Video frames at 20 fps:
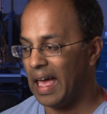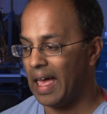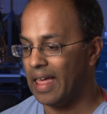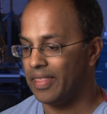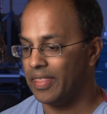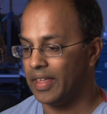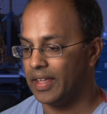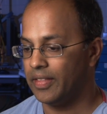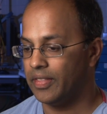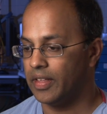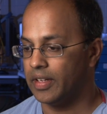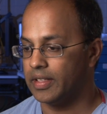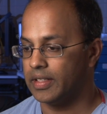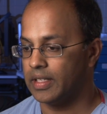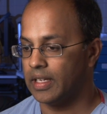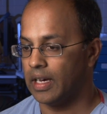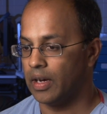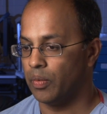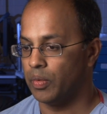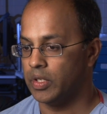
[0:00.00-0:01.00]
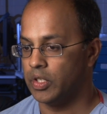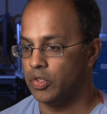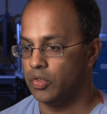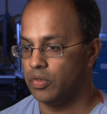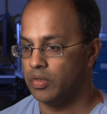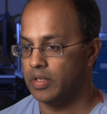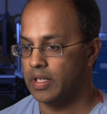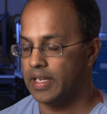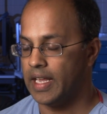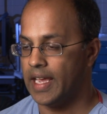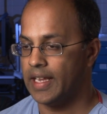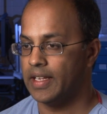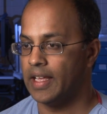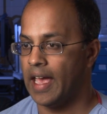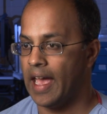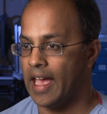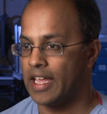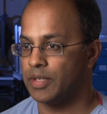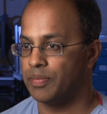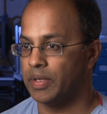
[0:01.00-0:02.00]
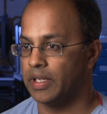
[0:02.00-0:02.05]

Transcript: I think that uh, when you, the data has